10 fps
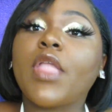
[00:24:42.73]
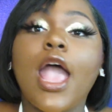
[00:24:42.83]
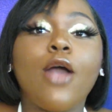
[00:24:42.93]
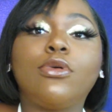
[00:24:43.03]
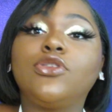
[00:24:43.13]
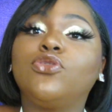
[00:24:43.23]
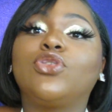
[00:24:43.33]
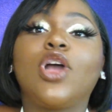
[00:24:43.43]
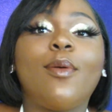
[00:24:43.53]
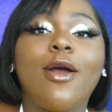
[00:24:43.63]
I want you to
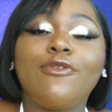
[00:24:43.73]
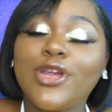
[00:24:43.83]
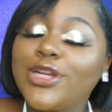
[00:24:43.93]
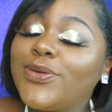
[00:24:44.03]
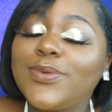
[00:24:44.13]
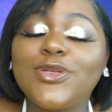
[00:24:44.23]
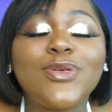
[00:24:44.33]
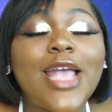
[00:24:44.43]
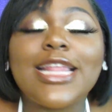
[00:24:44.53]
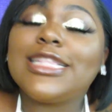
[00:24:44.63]
come over here, do what
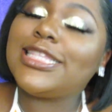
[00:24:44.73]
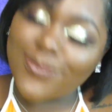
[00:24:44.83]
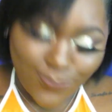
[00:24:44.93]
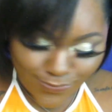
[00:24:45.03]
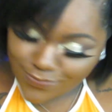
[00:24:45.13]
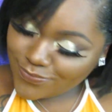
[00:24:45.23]
you gotta do,